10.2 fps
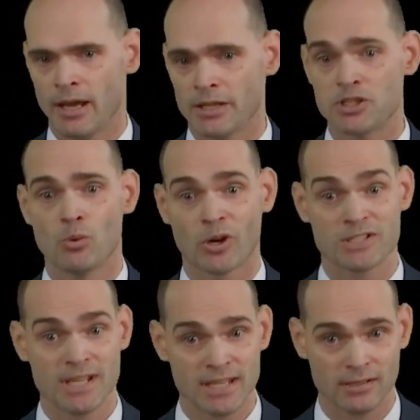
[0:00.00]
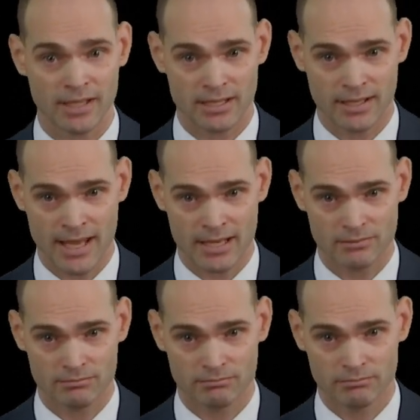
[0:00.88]
to articulate that,
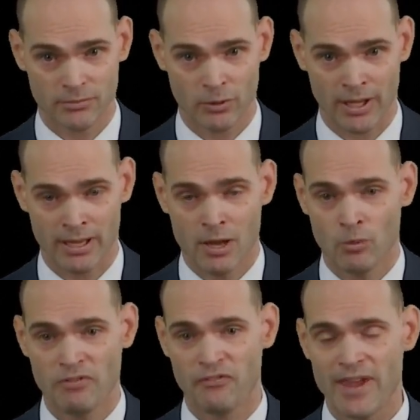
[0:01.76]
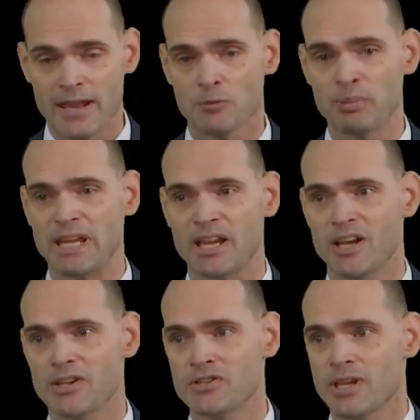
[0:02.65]
okay? We fail
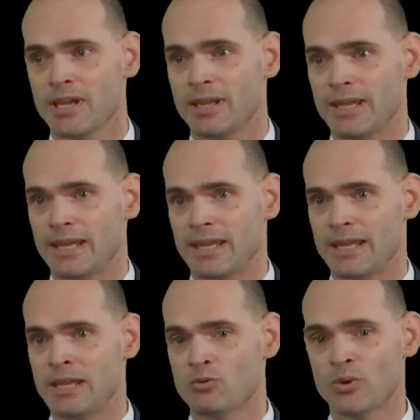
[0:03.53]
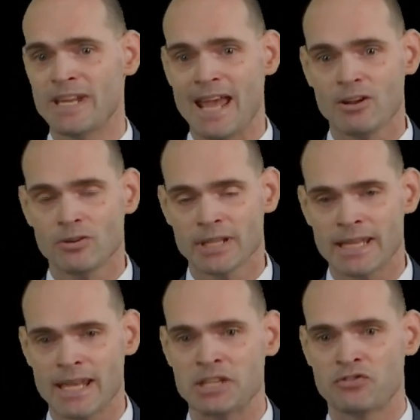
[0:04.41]
because in
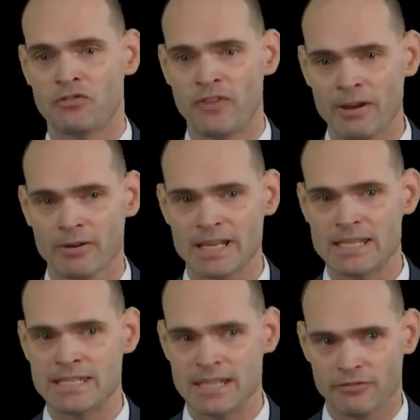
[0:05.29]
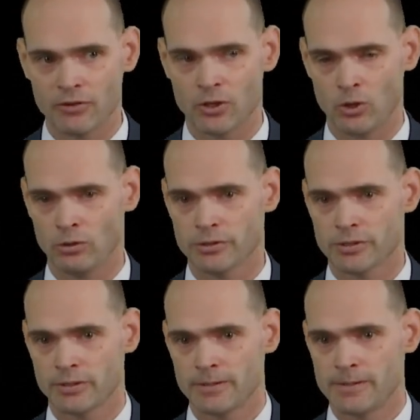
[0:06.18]
reality, it's very difficult
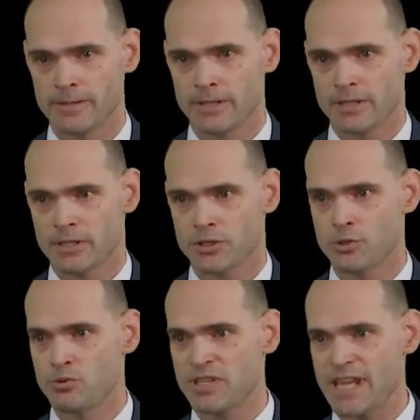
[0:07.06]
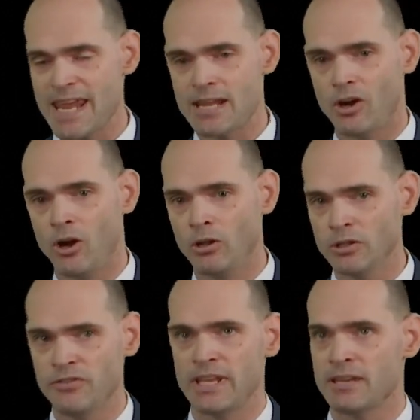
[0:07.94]
to take all
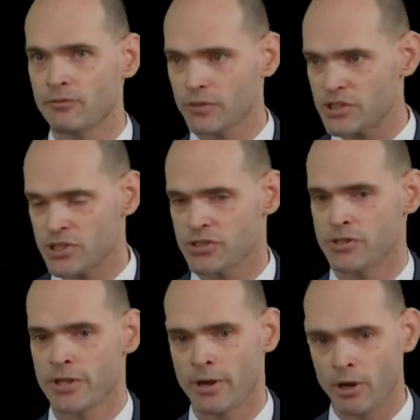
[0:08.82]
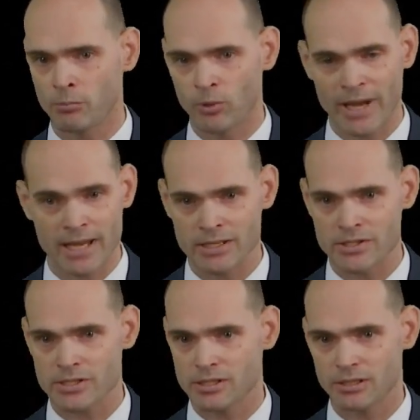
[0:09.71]
of the inferences that our
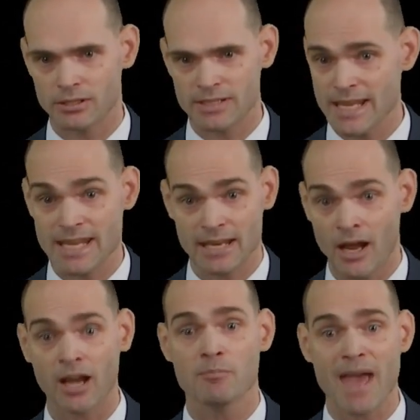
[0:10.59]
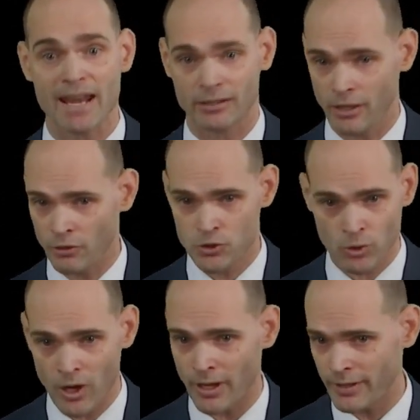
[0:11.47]
brains take in automatically. I'll
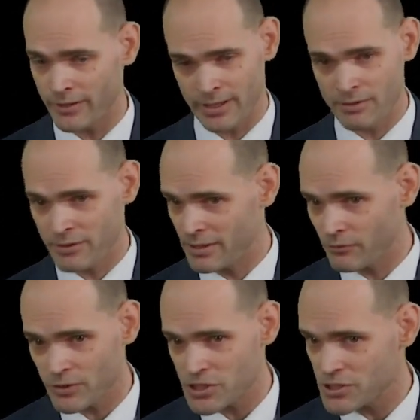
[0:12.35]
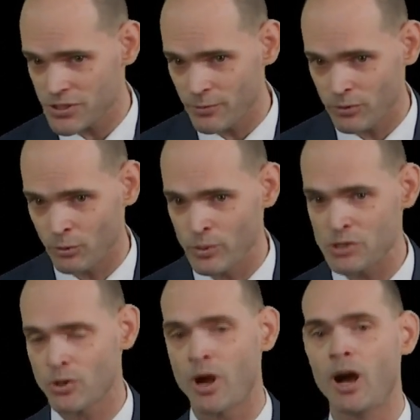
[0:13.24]
draw the inferences that we
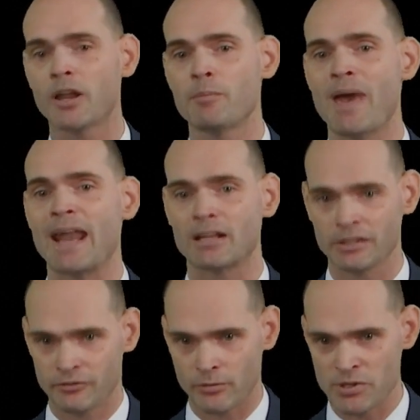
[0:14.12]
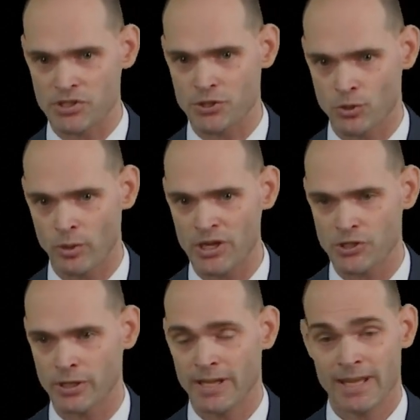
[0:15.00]
draw automatically from a
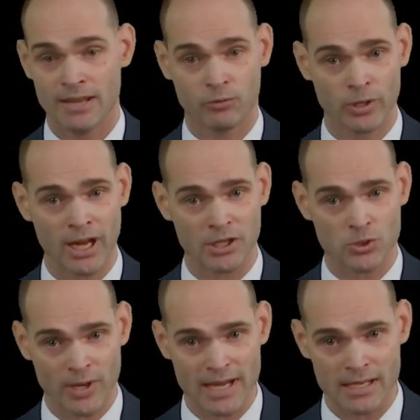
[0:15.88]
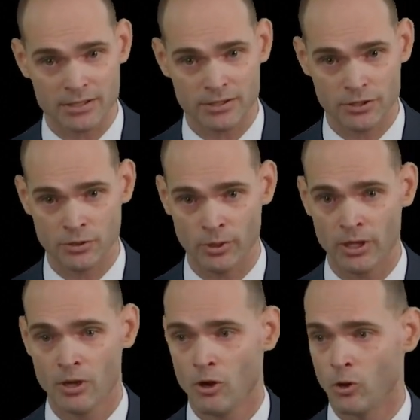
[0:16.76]
situation if we're not trained to do
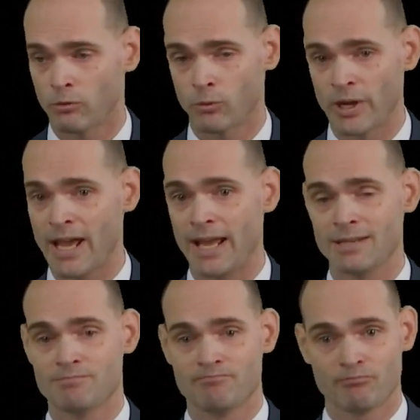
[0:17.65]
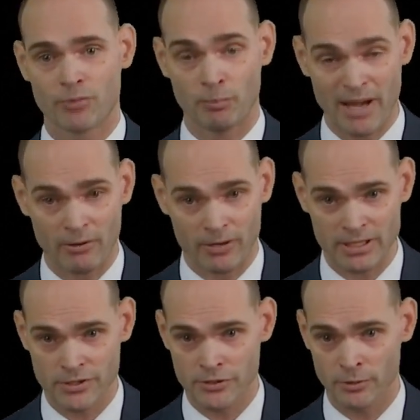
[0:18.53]
it or if we're not preparing
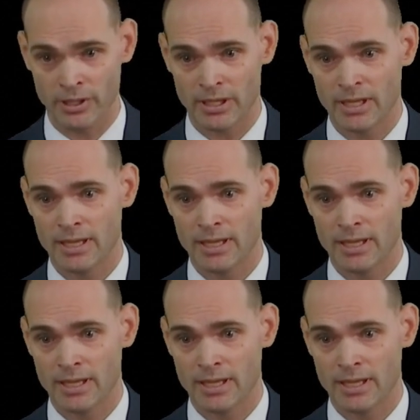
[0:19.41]
to do it,